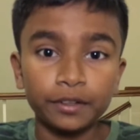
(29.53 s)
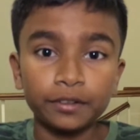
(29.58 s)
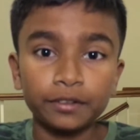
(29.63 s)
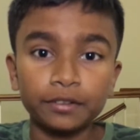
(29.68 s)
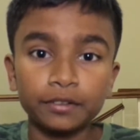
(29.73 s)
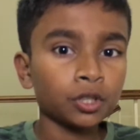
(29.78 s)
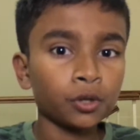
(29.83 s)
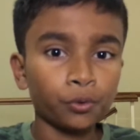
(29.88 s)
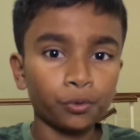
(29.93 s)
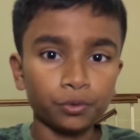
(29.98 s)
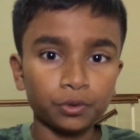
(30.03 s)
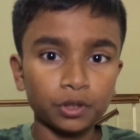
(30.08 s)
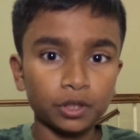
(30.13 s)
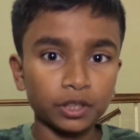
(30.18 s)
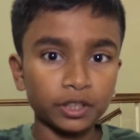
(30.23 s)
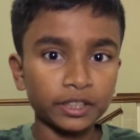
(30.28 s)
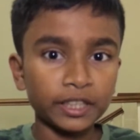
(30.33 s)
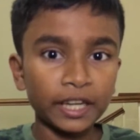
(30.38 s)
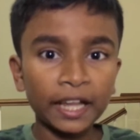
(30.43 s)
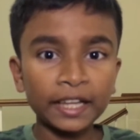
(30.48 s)
So,
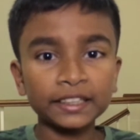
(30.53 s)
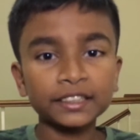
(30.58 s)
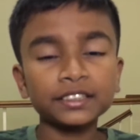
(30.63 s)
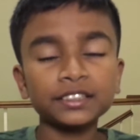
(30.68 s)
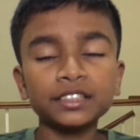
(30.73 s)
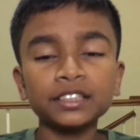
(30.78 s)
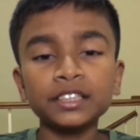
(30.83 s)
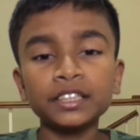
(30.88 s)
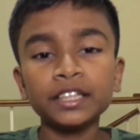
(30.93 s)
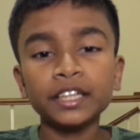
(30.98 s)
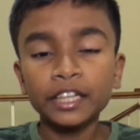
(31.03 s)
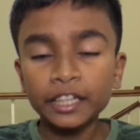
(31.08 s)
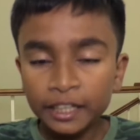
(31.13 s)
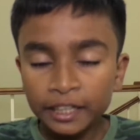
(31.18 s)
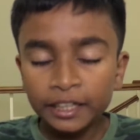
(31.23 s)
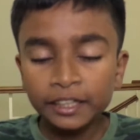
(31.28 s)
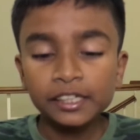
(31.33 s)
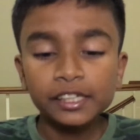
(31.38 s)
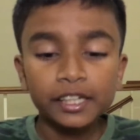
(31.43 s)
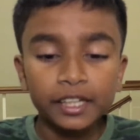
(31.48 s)
the Galaxy
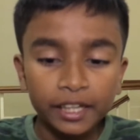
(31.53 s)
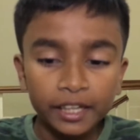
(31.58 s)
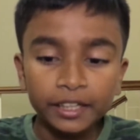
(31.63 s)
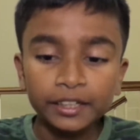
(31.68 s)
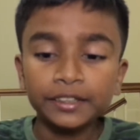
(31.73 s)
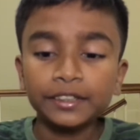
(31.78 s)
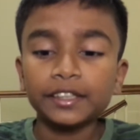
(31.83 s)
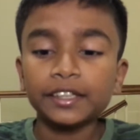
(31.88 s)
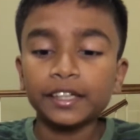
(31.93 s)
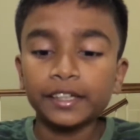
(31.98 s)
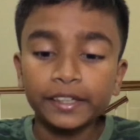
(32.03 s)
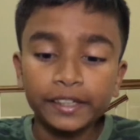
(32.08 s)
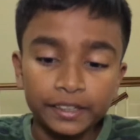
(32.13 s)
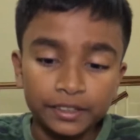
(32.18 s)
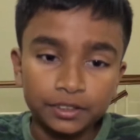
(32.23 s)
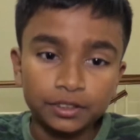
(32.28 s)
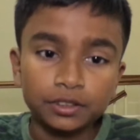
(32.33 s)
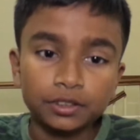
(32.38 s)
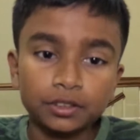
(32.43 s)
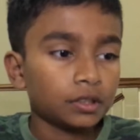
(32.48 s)

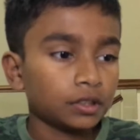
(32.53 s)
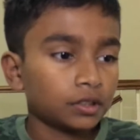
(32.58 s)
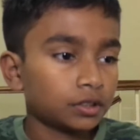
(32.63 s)
A8s.